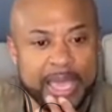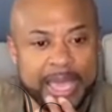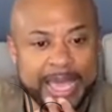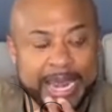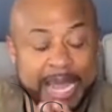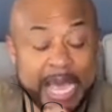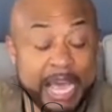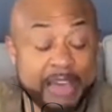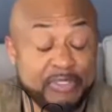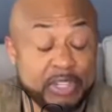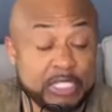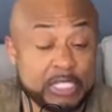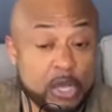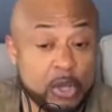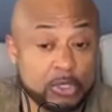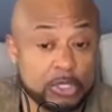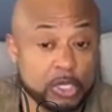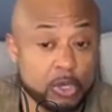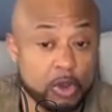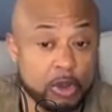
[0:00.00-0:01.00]
And I haven't
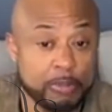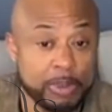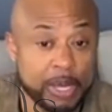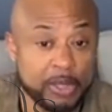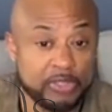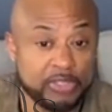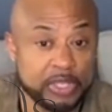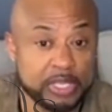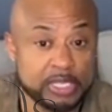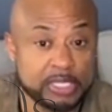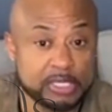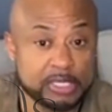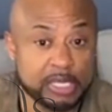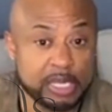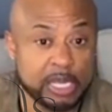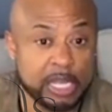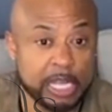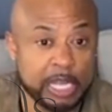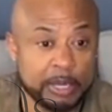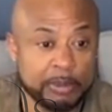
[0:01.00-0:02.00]
talked to her about this,
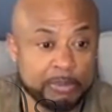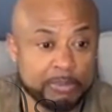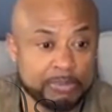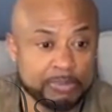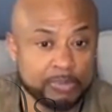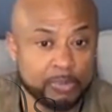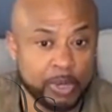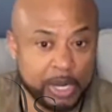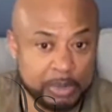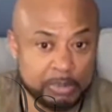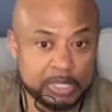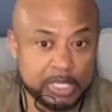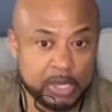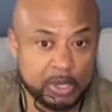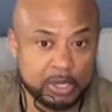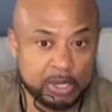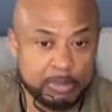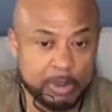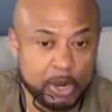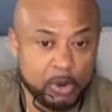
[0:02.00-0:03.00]
what I'm
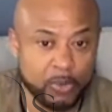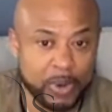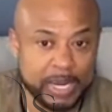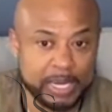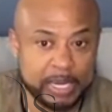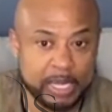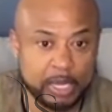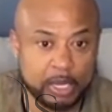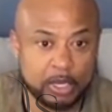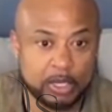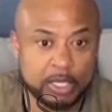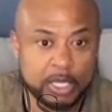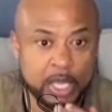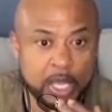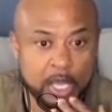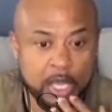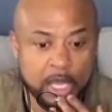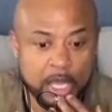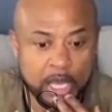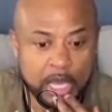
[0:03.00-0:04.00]
talking about right now.
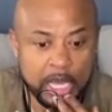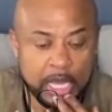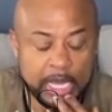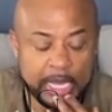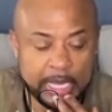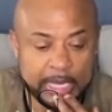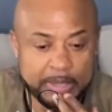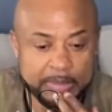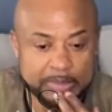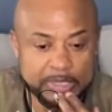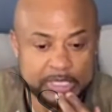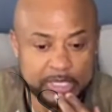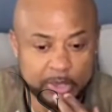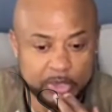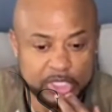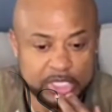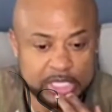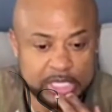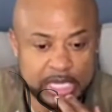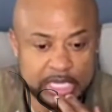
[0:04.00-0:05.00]

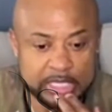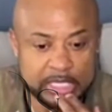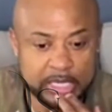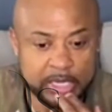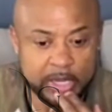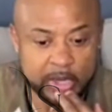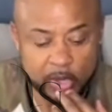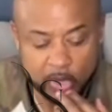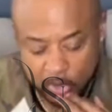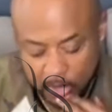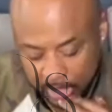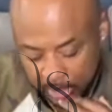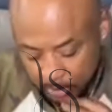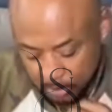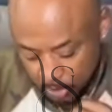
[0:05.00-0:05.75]
So she doesn't know. I